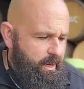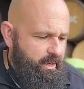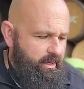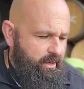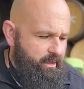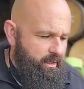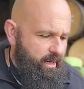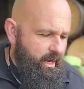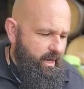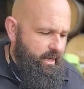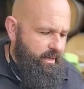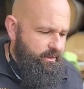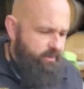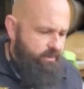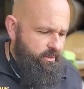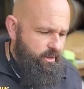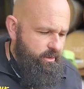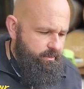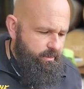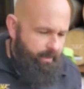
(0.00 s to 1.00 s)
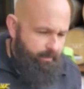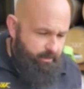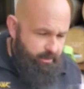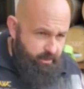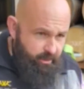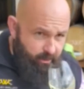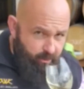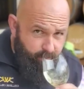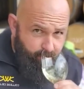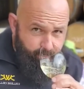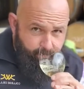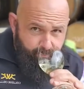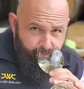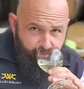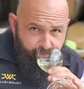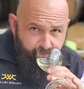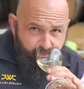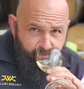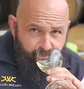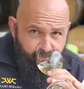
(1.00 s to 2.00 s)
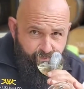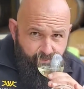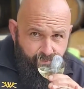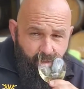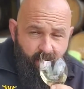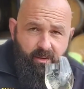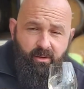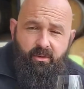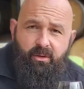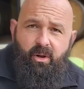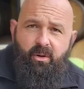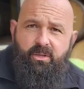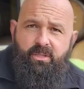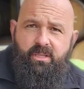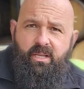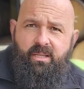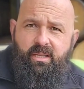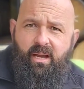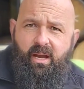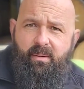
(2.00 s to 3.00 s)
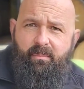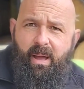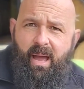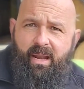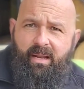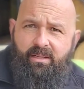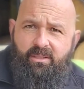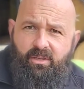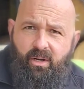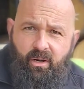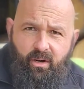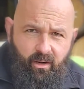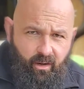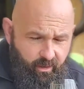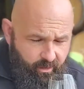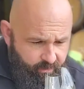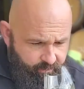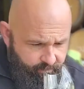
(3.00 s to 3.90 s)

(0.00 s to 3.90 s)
your uh, tube number two, and you'll notice that the aromatics are, are,